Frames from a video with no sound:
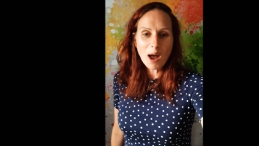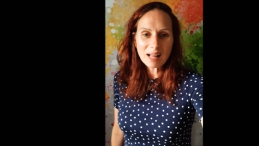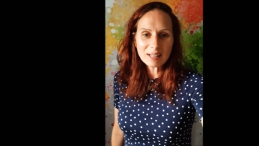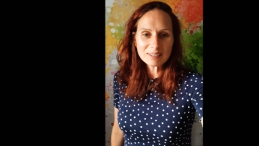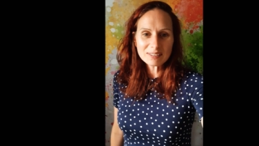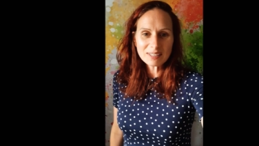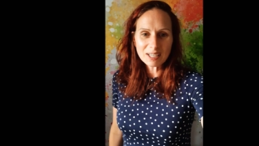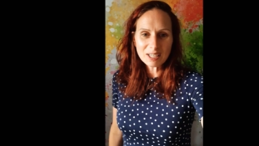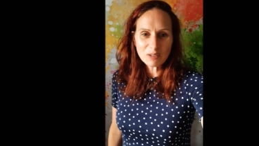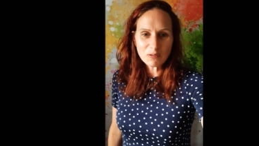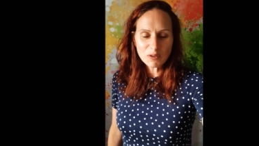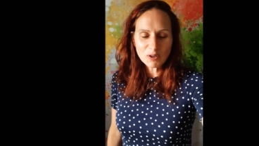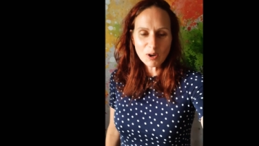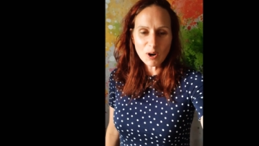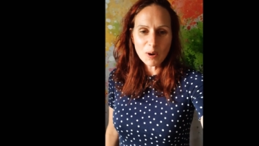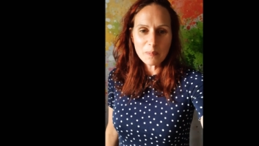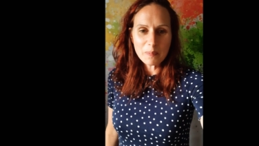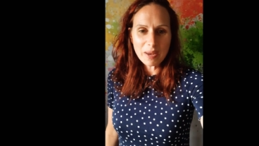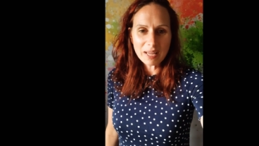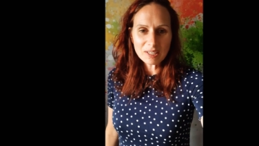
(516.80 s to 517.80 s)
Well done if you
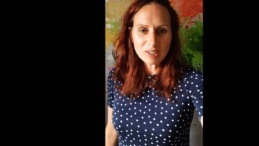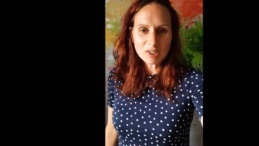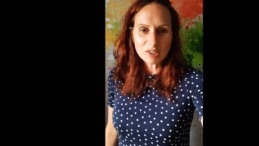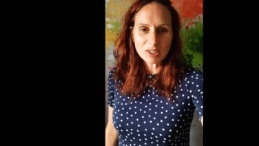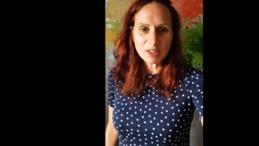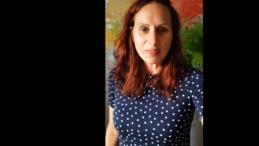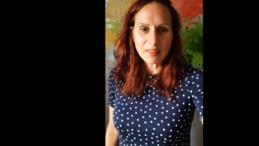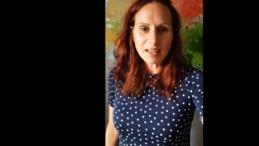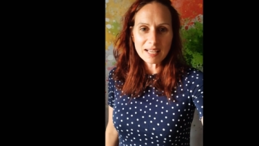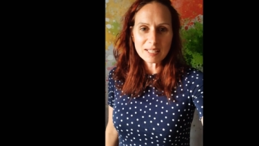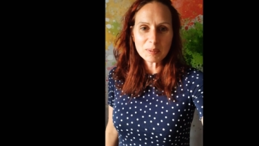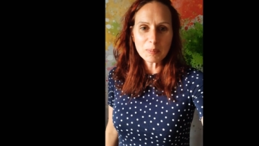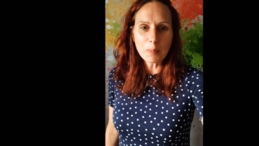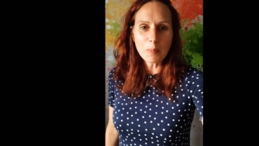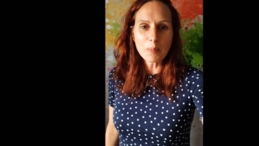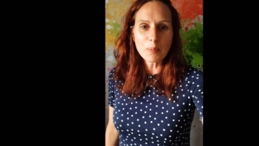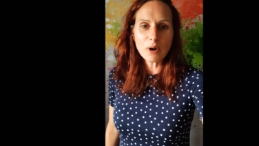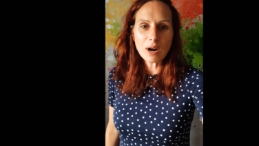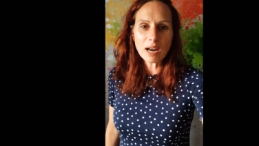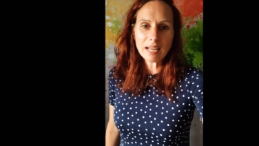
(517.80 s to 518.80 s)
got a mention. That's
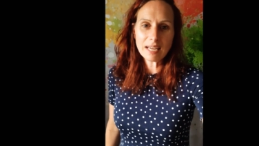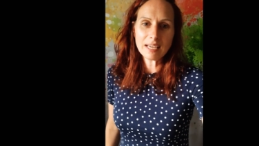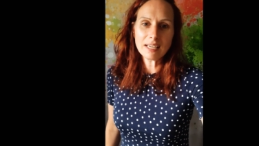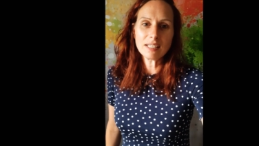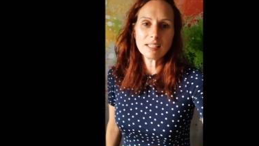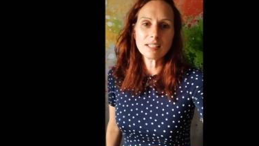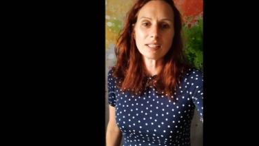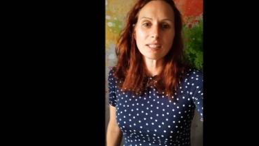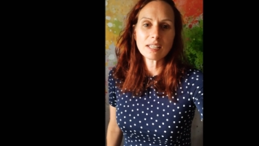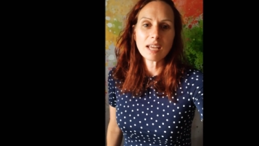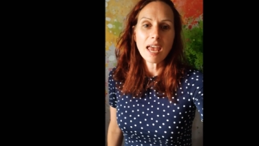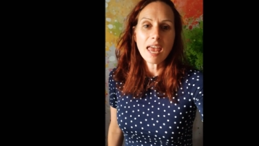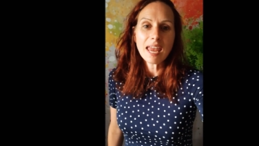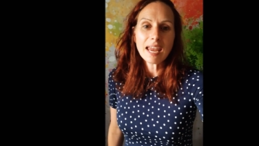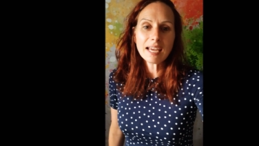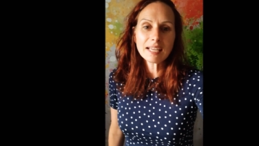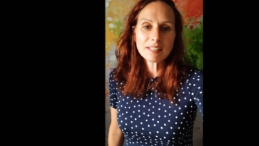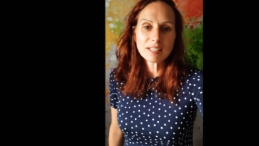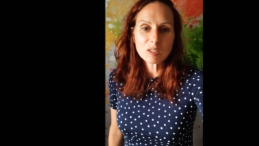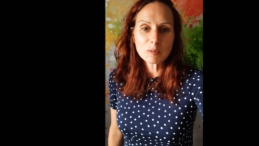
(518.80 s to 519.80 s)
brilliant.
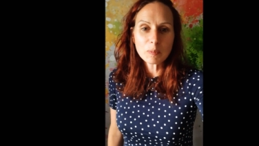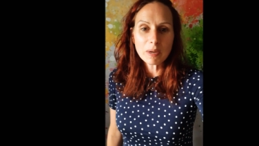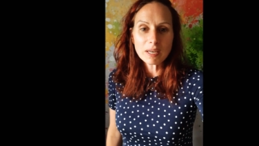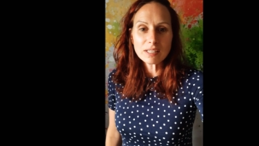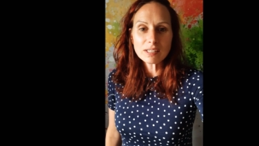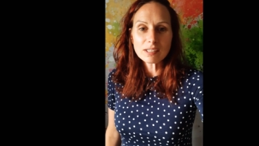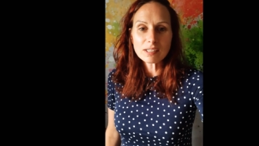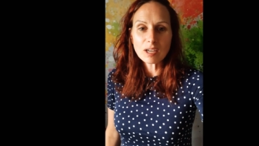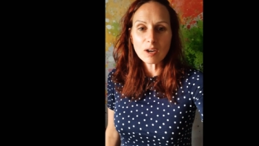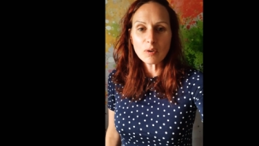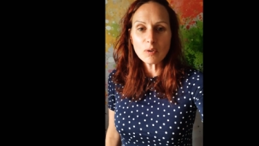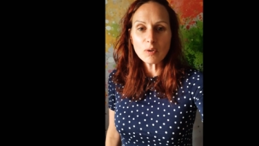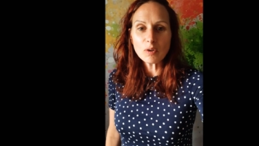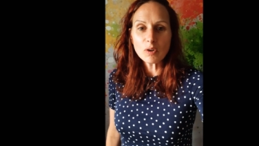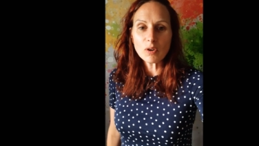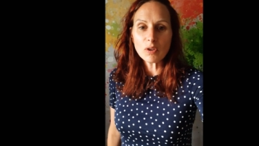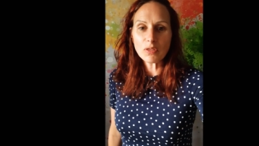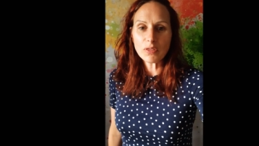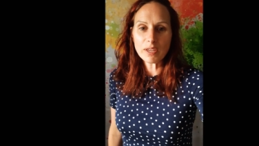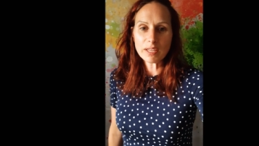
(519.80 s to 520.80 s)
It has been so
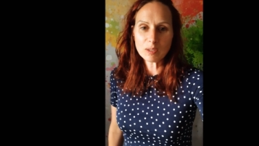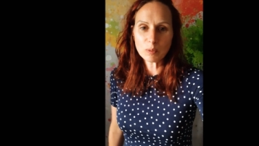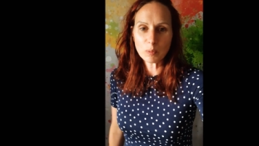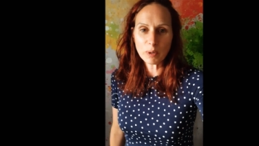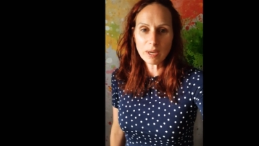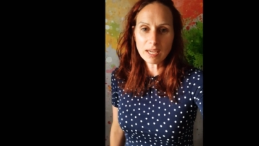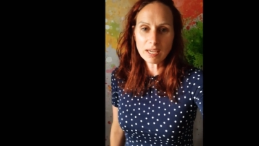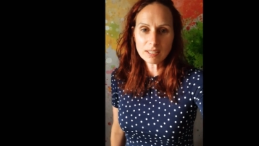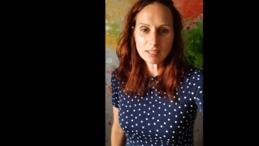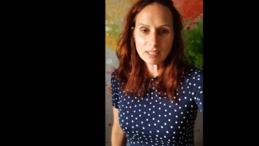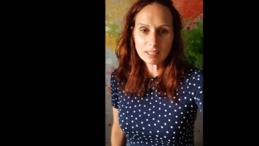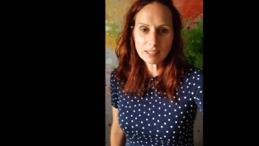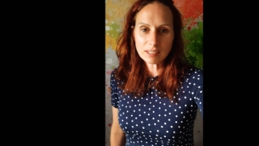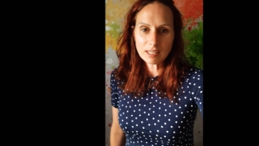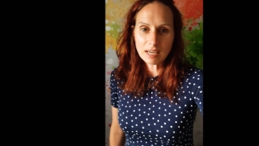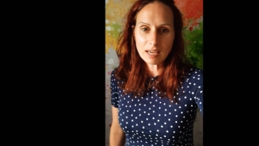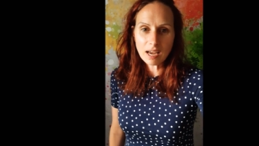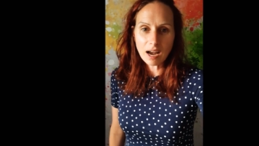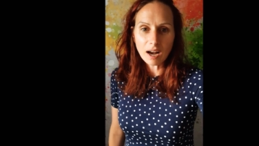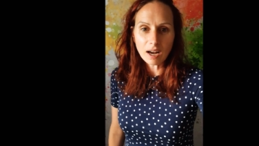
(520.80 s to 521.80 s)
good this week to
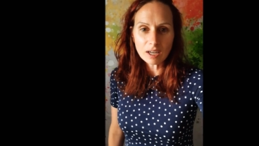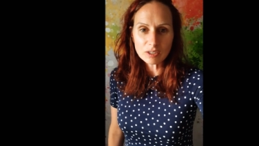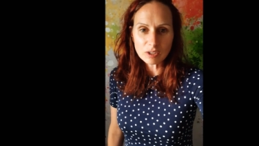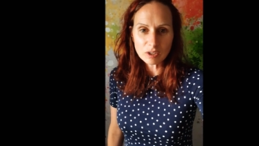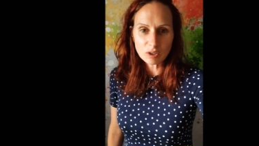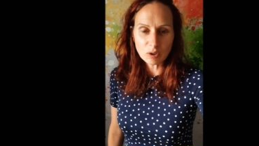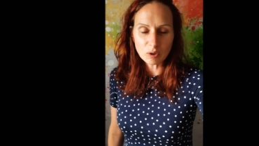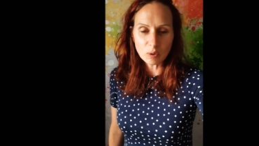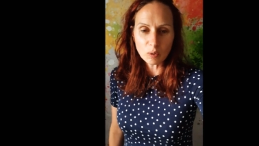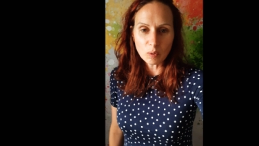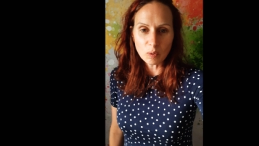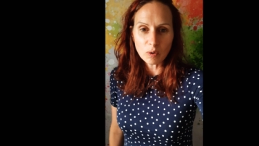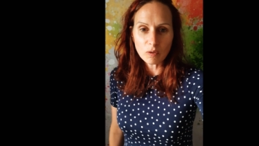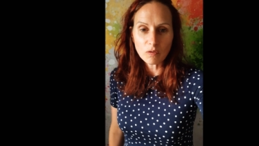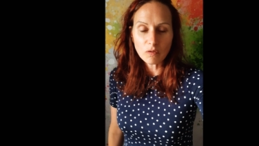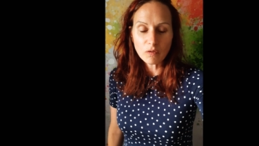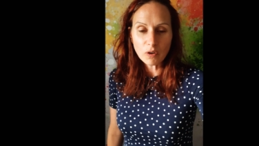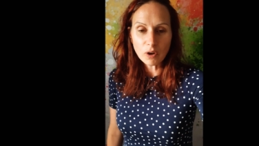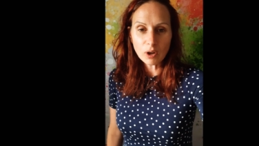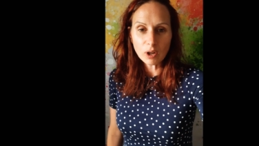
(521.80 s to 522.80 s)
see our school
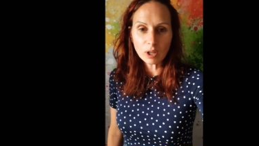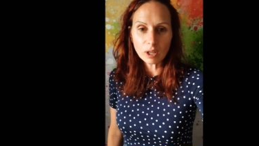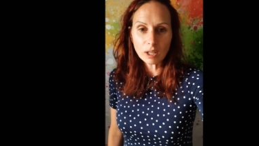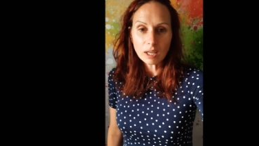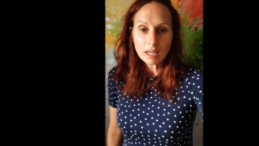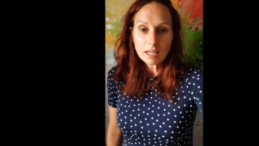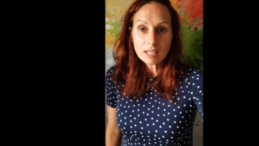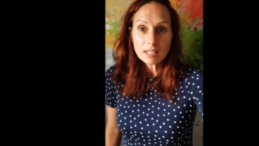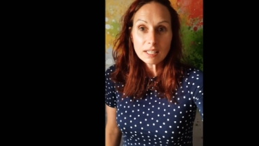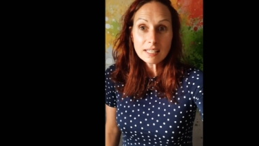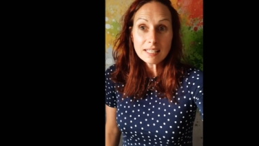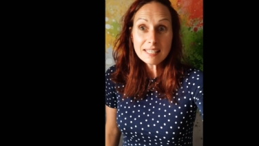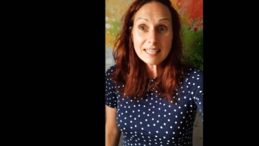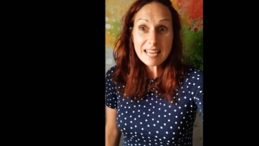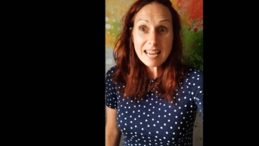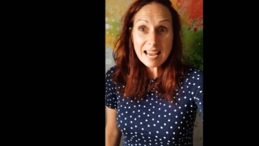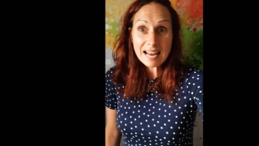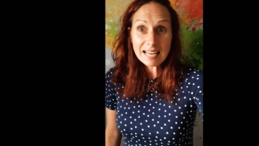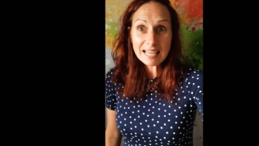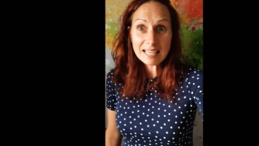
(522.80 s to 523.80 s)
full,
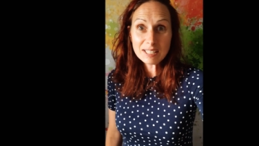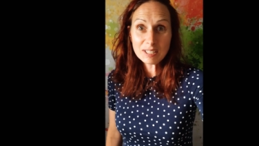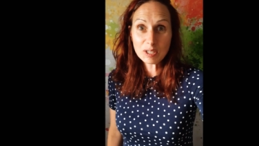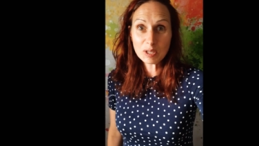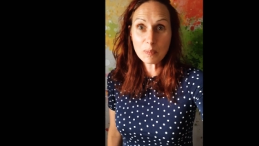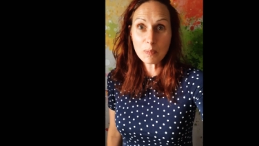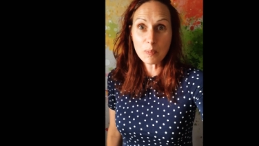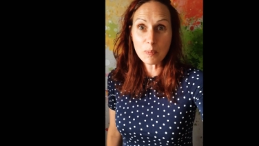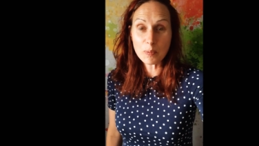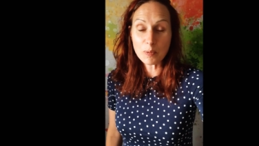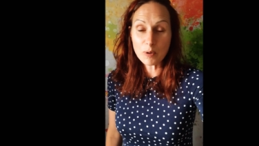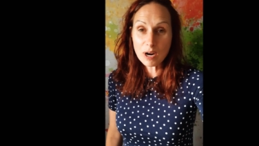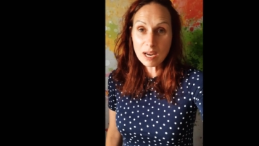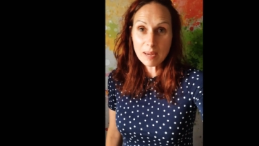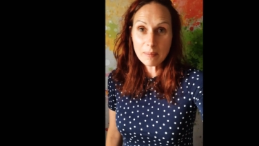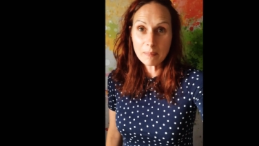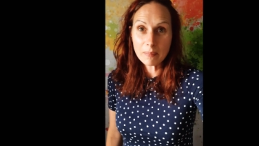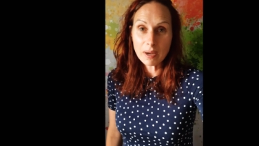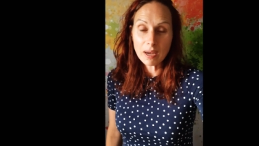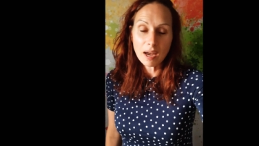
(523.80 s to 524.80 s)
nearly to the
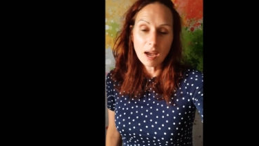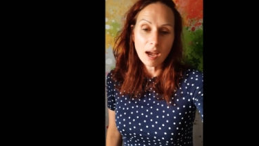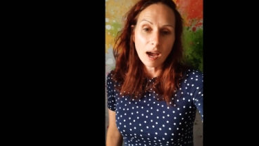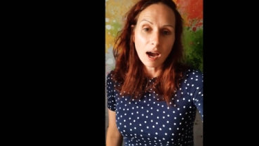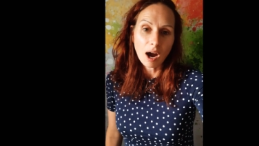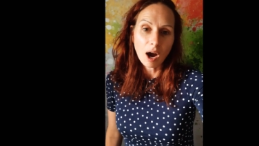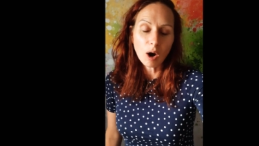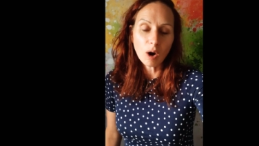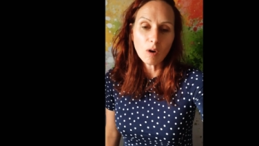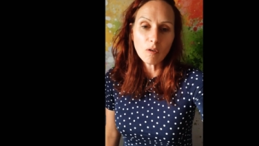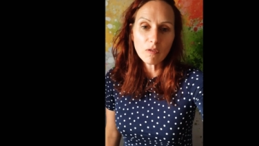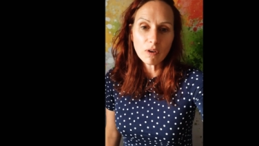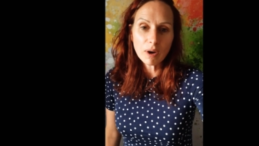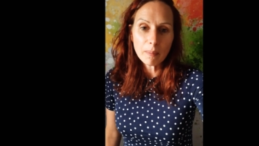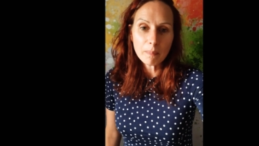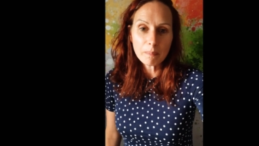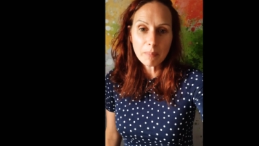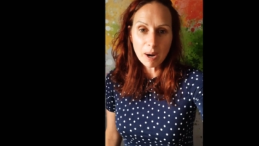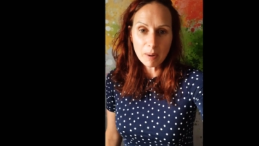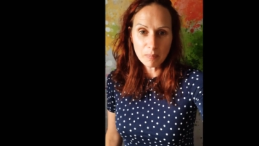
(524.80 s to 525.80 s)
brim of
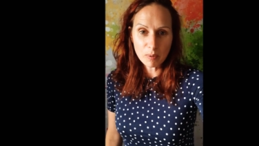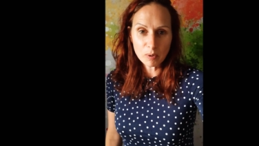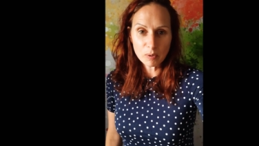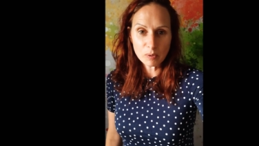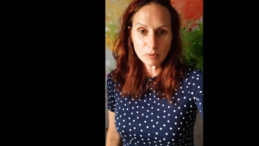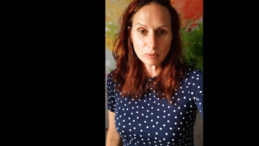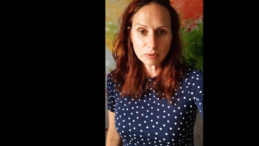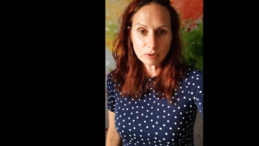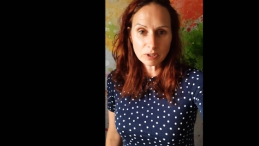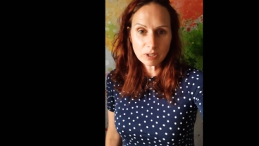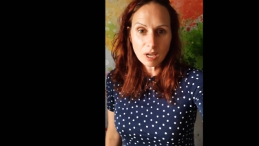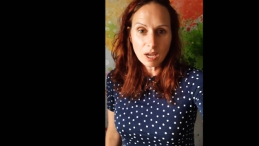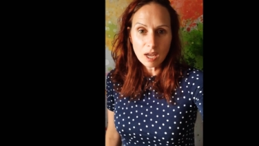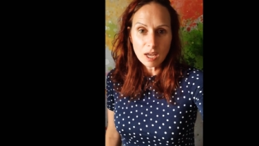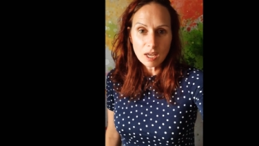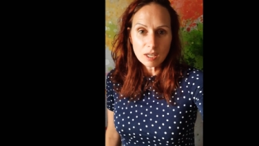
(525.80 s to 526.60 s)
bubbles.